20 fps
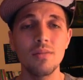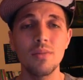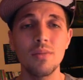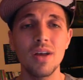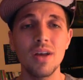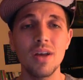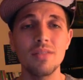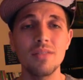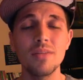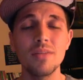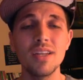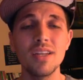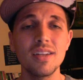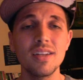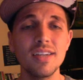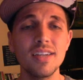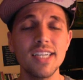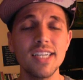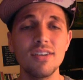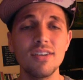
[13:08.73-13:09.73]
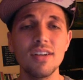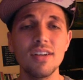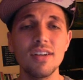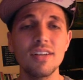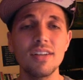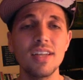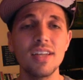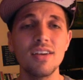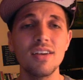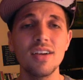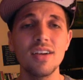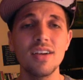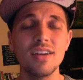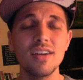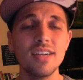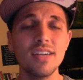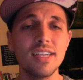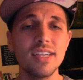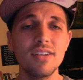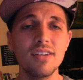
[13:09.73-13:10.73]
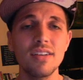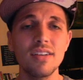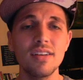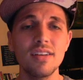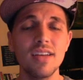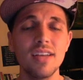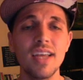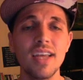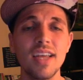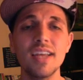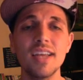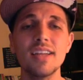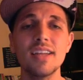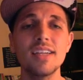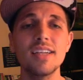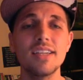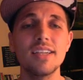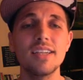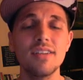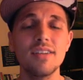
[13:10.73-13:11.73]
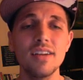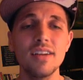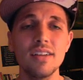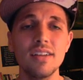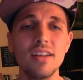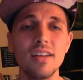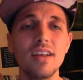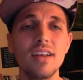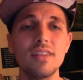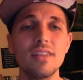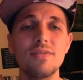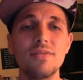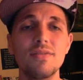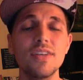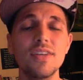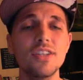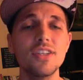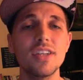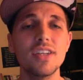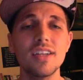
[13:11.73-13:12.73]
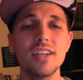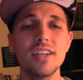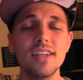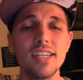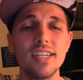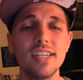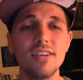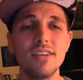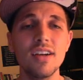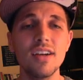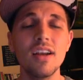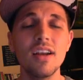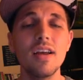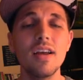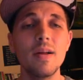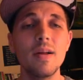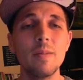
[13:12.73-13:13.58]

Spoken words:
by the meat industry, the dairy industry, the egg industry, the fishing industry.